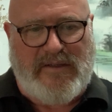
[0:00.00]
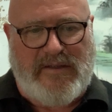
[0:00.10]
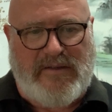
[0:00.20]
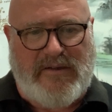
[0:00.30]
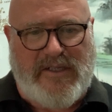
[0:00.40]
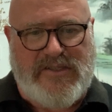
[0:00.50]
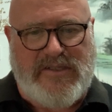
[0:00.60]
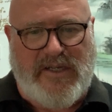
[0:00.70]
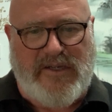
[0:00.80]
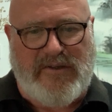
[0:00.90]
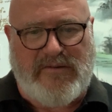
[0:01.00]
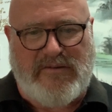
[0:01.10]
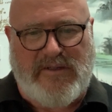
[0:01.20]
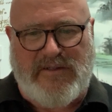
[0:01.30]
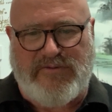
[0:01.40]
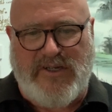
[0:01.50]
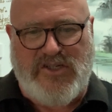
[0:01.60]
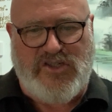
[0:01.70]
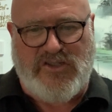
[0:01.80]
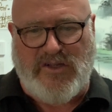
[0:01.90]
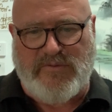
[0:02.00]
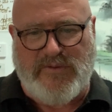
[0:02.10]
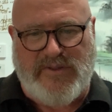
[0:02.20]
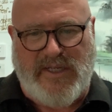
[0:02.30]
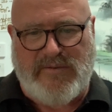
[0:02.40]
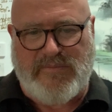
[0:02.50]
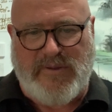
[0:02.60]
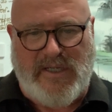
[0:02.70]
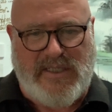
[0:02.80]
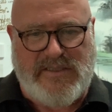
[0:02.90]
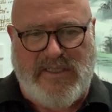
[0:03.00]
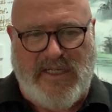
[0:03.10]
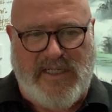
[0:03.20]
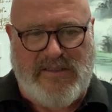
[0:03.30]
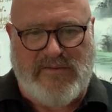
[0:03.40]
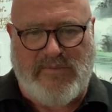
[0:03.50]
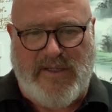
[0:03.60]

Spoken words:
All right, so he finishes off with that part saying,